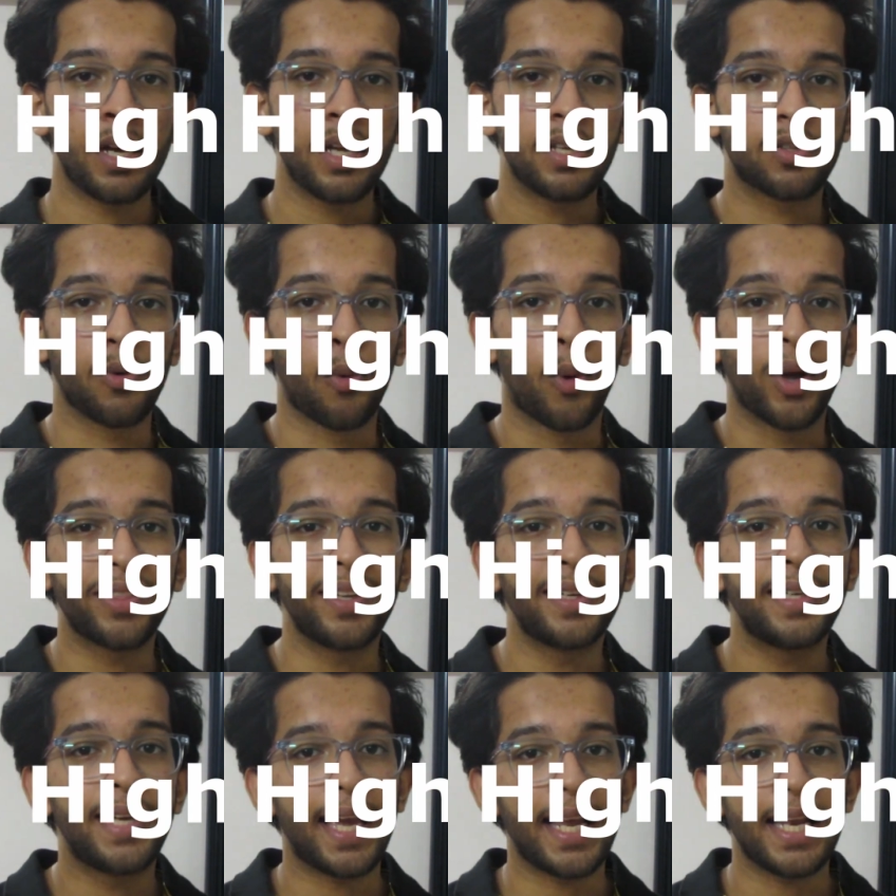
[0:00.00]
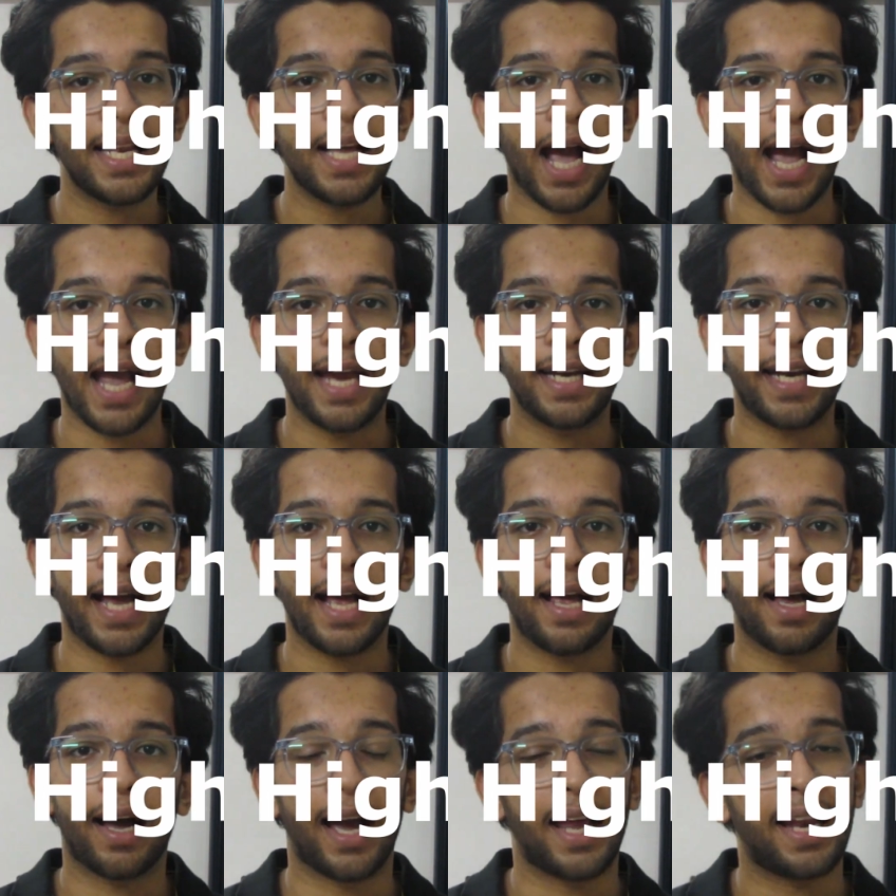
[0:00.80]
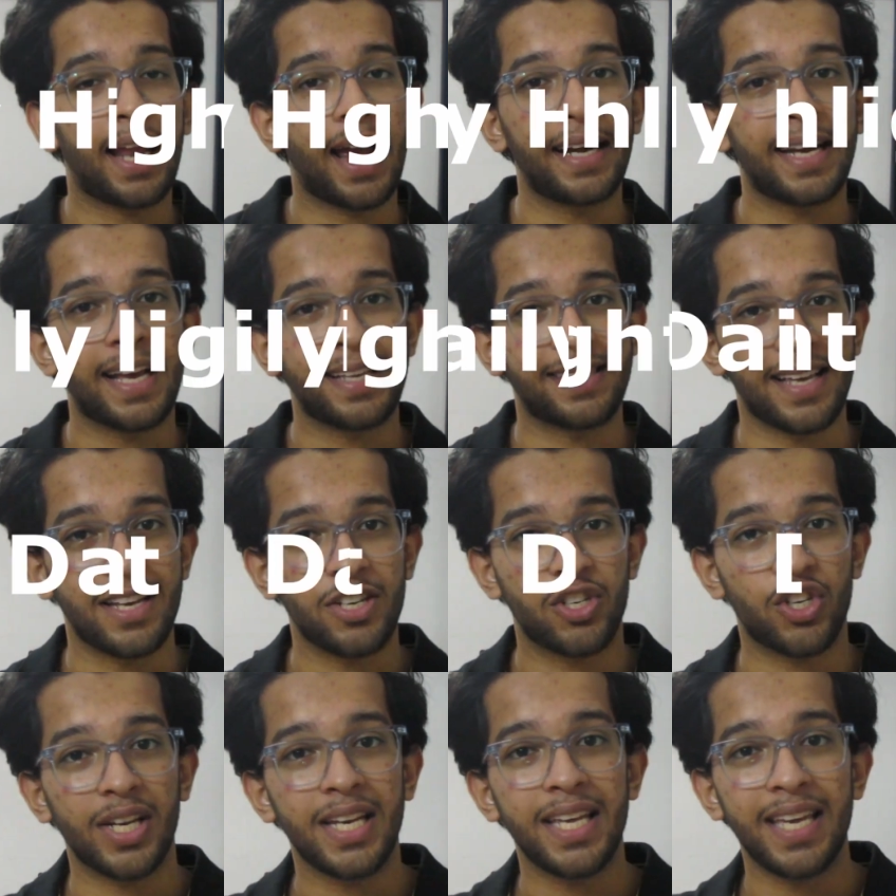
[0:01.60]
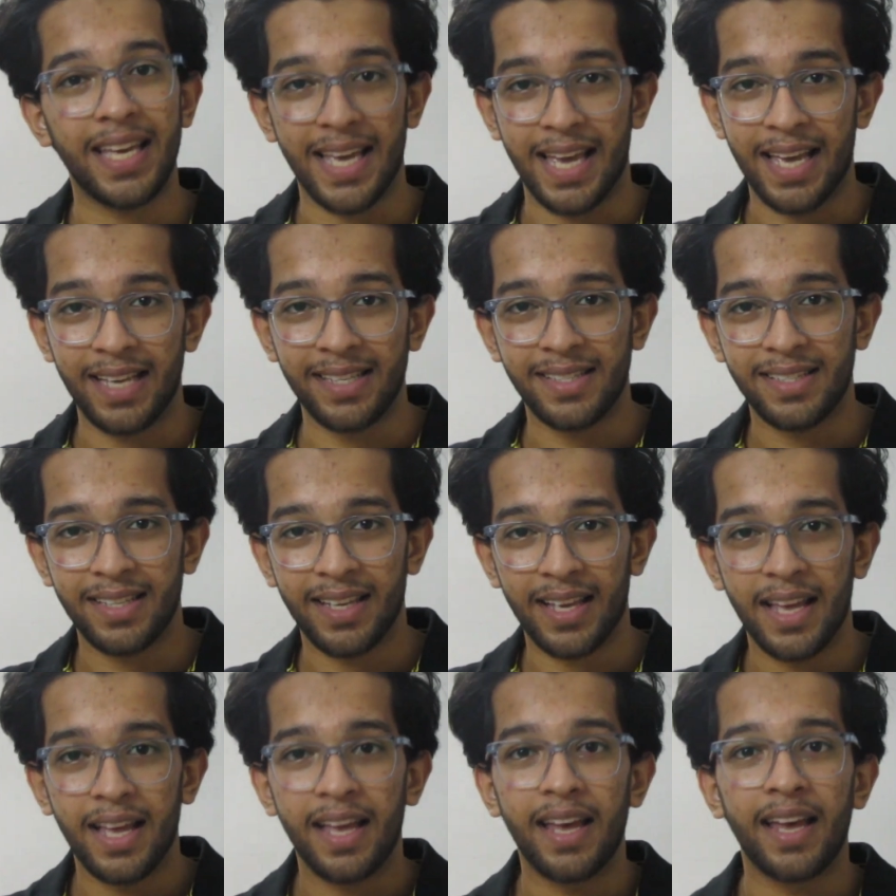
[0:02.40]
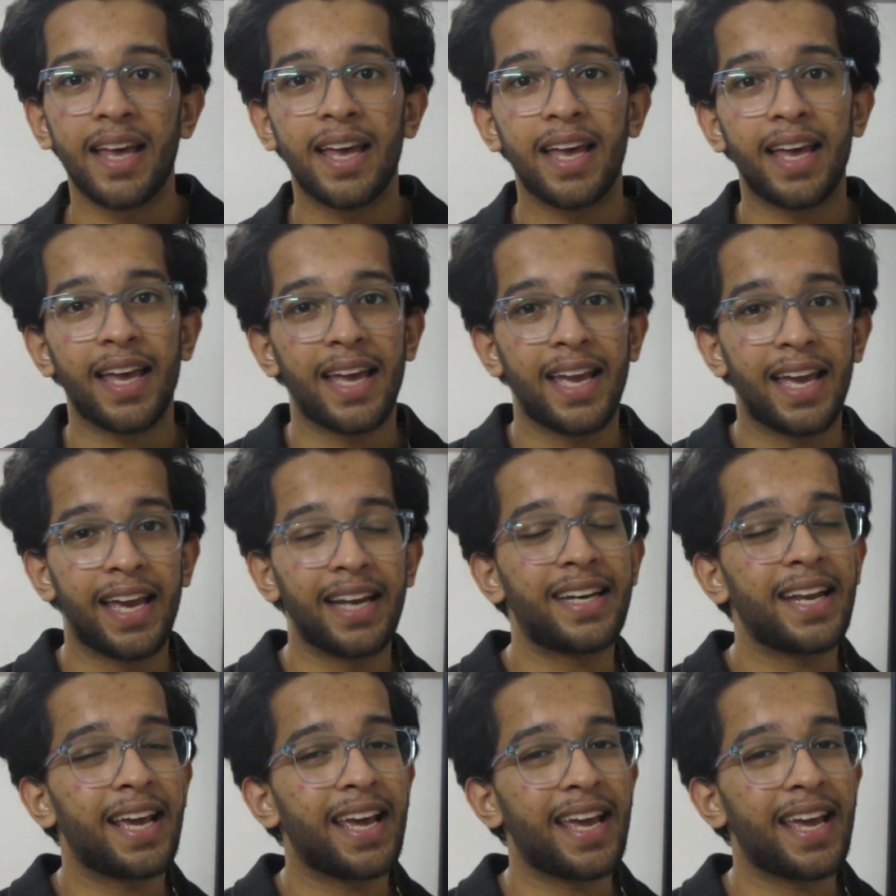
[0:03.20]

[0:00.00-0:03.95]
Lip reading: So what the daily highlight essentially is, it